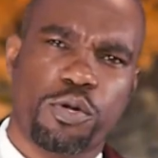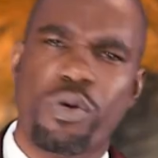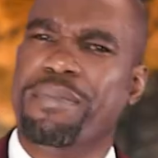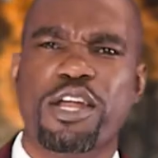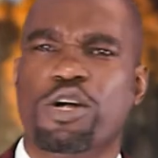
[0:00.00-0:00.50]

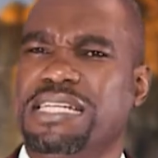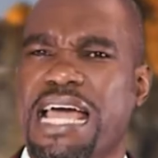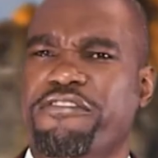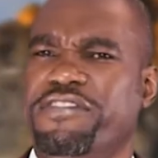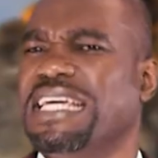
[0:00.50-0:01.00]
We may not
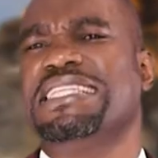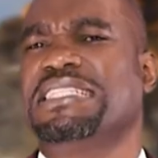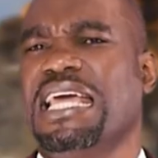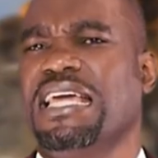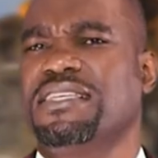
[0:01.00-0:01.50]
have 30
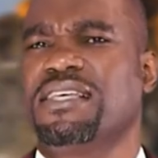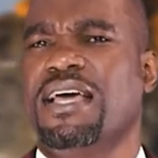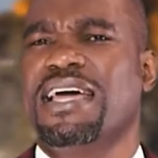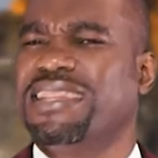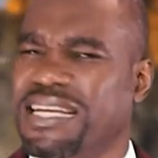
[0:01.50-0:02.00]
days,
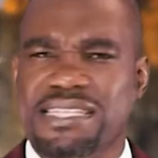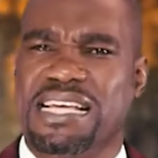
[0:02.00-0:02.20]
that